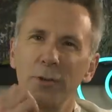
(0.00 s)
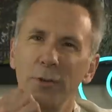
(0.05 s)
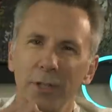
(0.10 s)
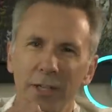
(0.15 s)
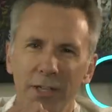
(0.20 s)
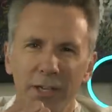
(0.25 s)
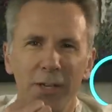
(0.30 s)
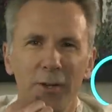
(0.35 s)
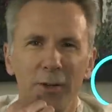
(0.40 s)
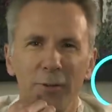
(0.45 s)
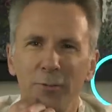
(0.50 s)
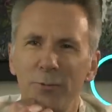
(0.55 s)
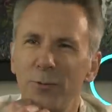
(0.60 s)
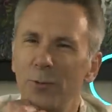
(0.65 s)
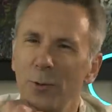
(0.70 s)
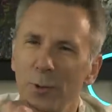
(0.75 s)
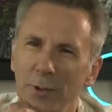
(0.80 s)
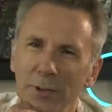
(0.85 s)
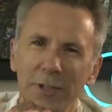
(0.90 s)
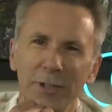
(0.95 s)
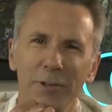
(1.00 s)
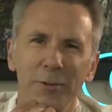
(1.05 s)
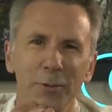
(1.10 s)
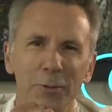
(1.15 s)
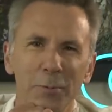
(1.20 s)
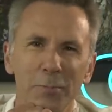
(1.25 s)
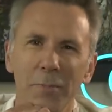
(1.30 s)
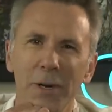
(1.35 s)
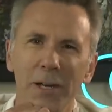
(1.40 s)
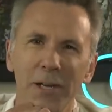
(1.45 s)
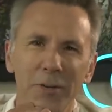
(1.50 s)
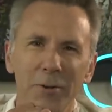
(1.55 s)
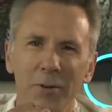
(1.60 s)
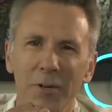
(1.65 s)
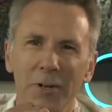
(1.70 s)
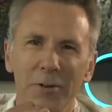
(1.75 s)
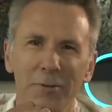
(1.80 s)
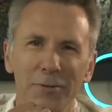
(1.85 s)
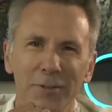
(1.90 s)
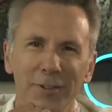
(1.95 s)
a gig on Fortnite or
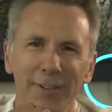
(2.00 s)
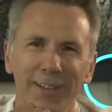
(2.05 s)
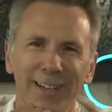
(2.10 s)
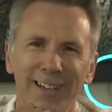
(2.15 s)
Minecraft?